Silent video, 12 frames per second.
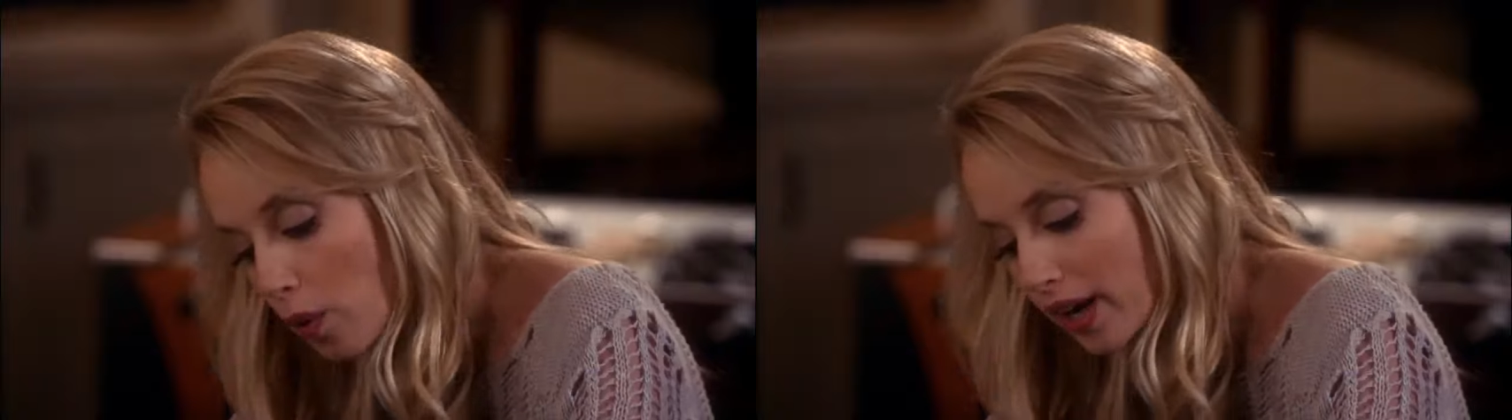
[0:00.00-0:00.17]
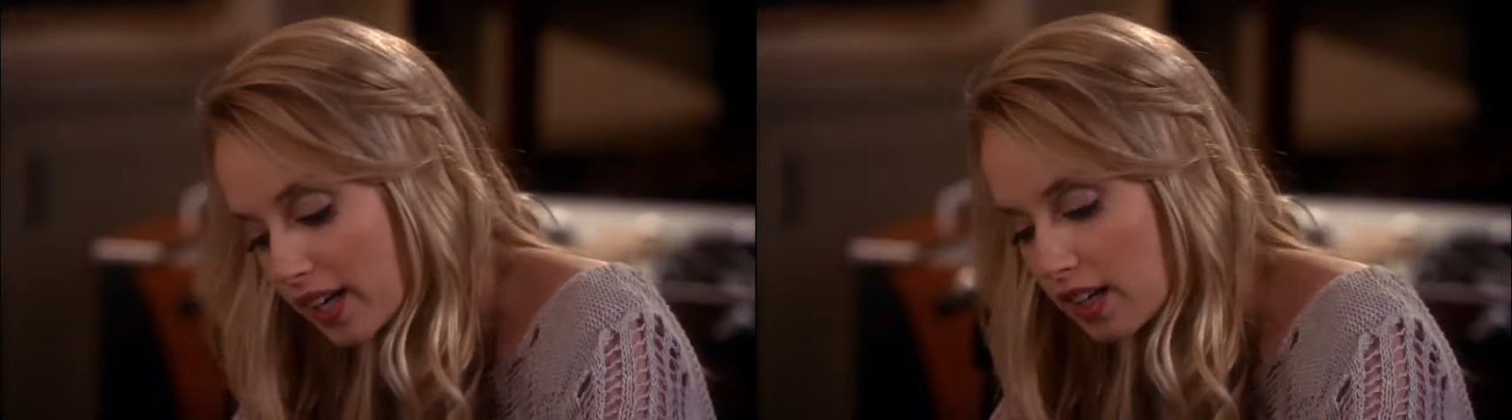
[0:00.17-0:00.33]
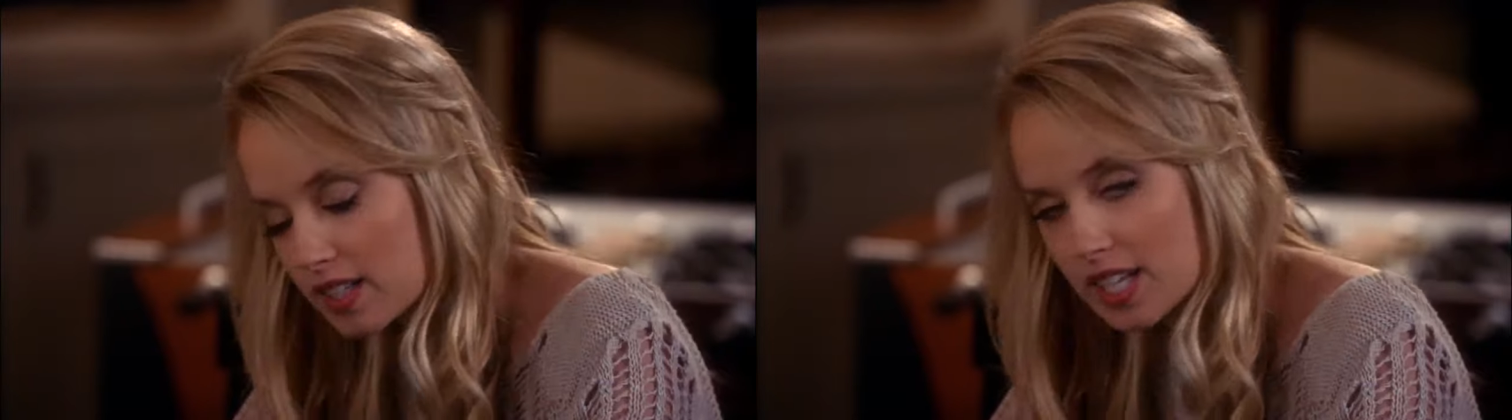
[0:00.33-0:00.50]

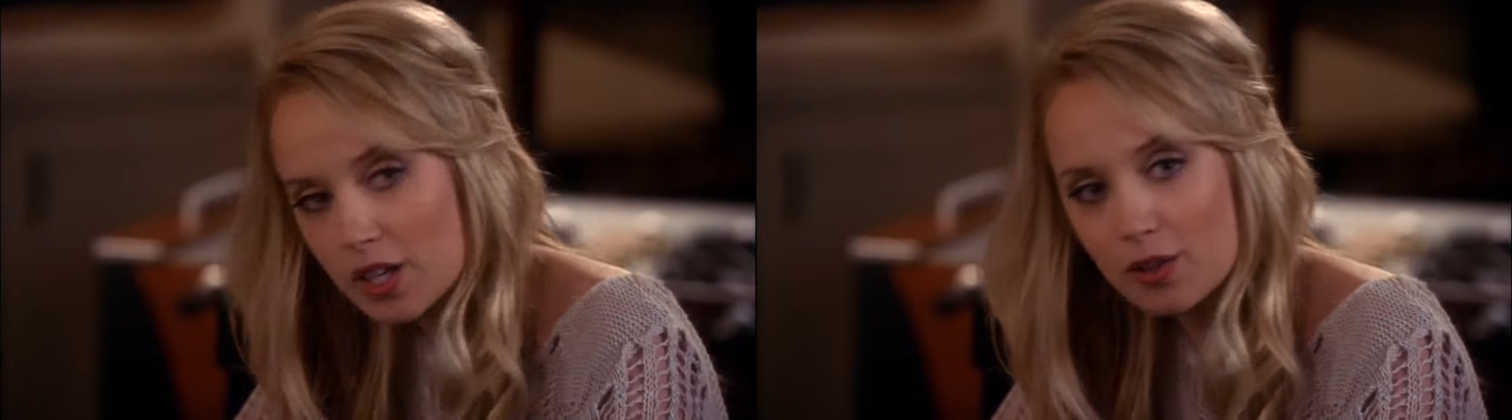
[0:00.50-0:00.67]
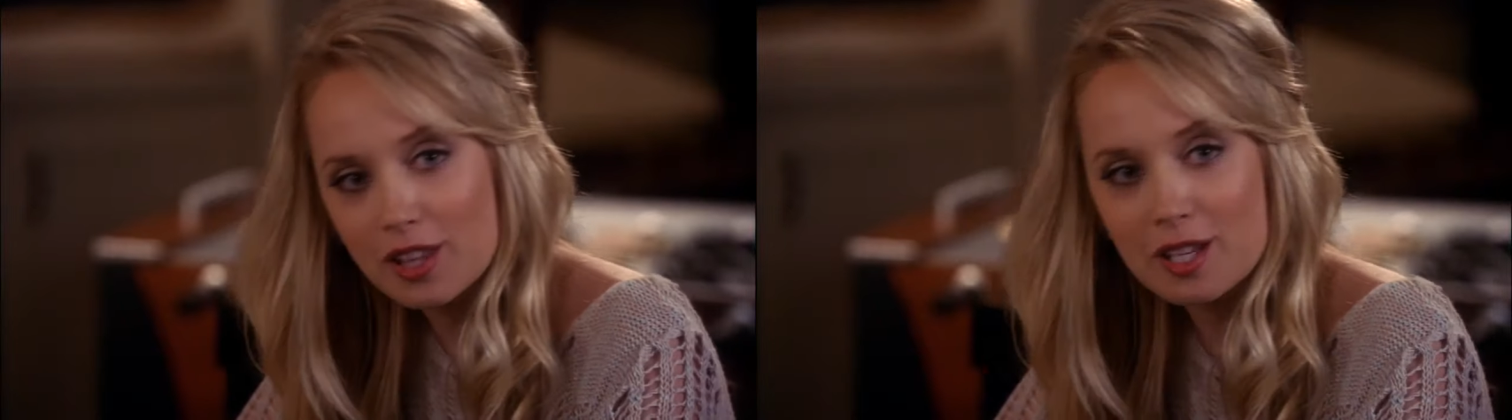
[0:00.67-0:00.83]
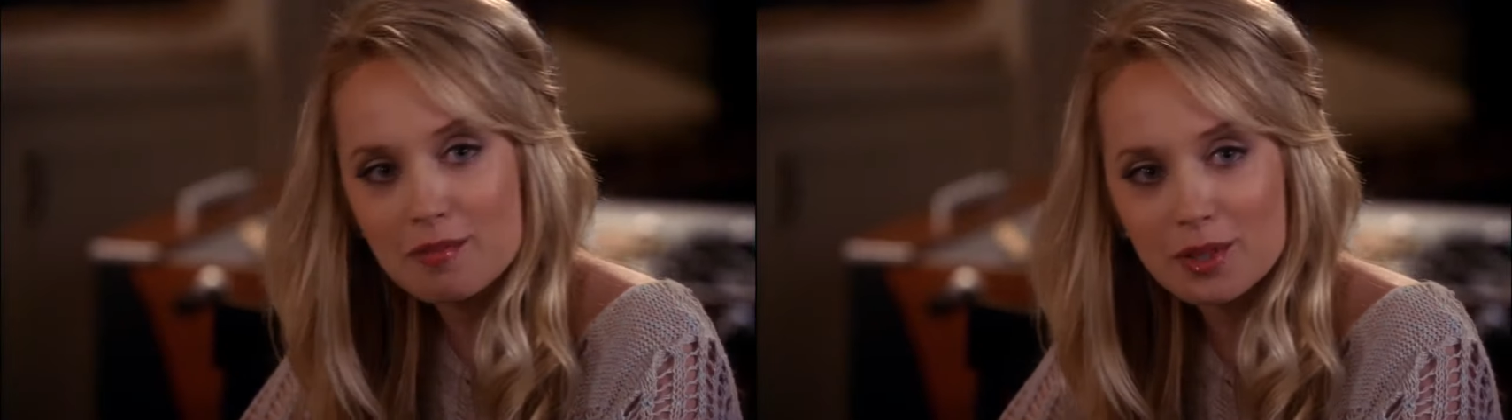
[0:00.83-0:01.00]
No, I cannot
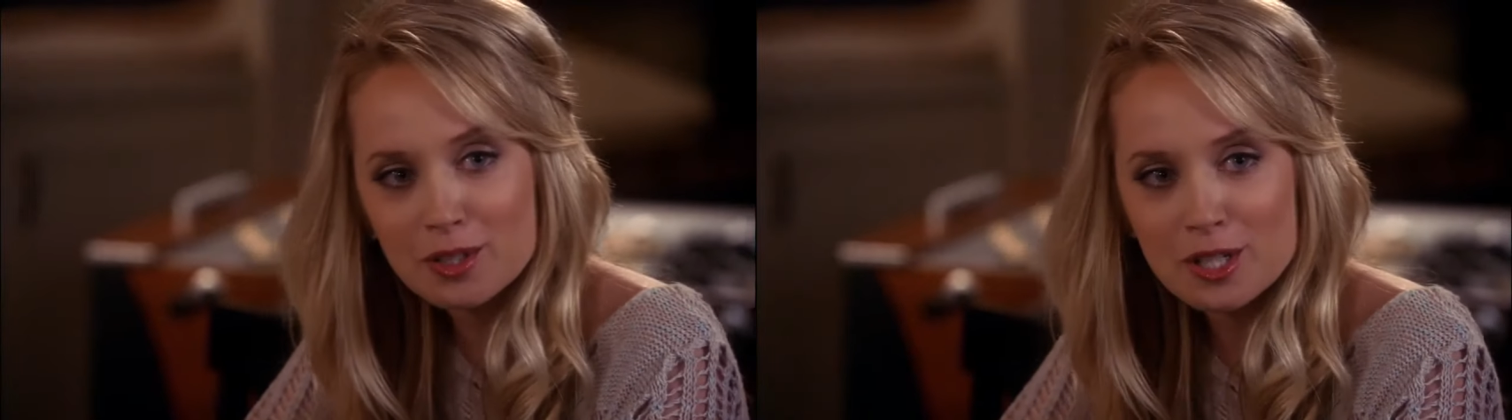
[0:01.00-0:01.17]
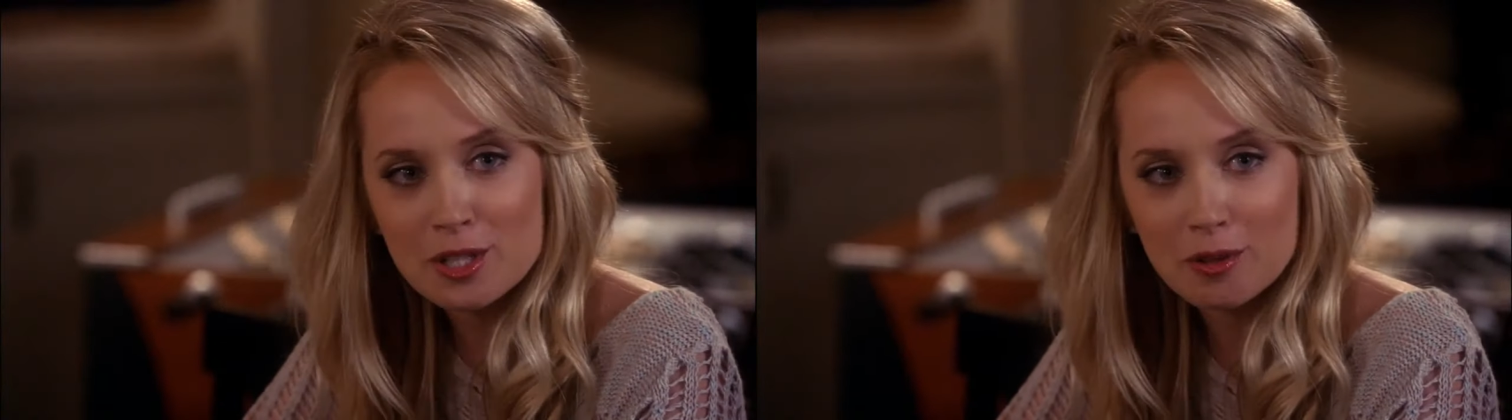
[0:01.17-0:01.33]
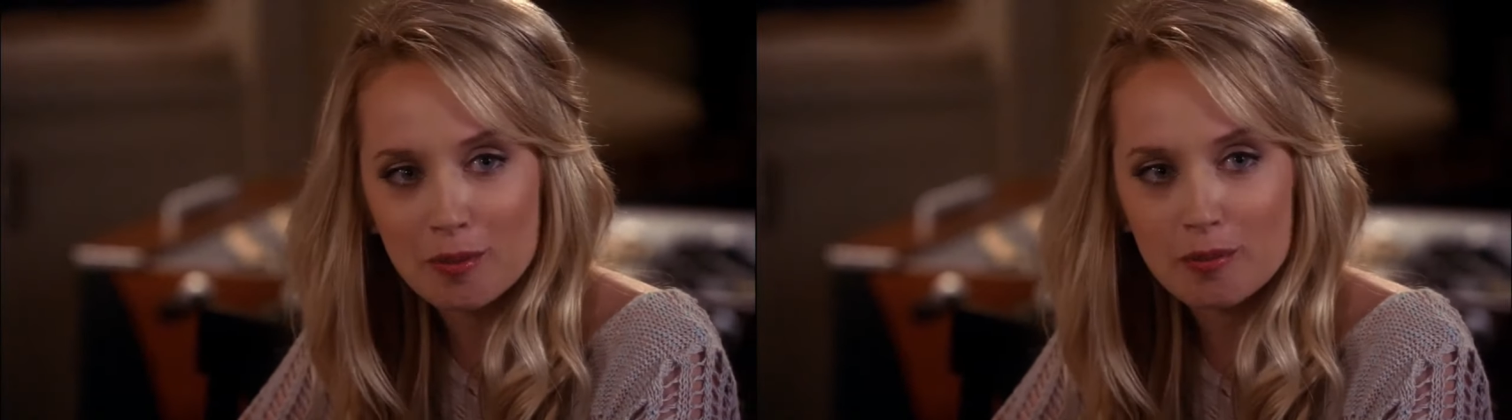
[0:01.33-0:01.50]
take you to the
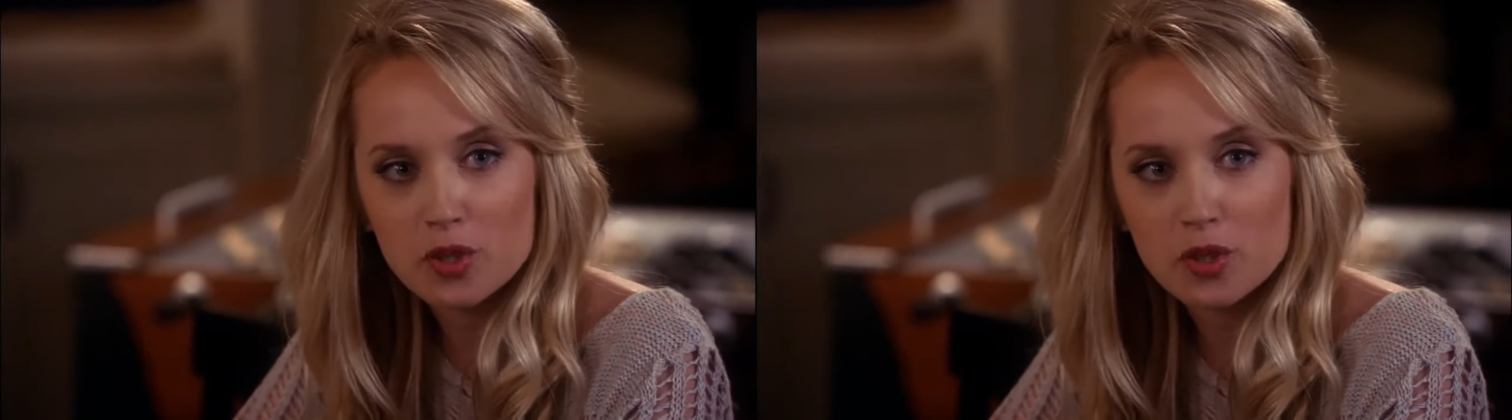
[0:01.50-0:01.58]
emergency room.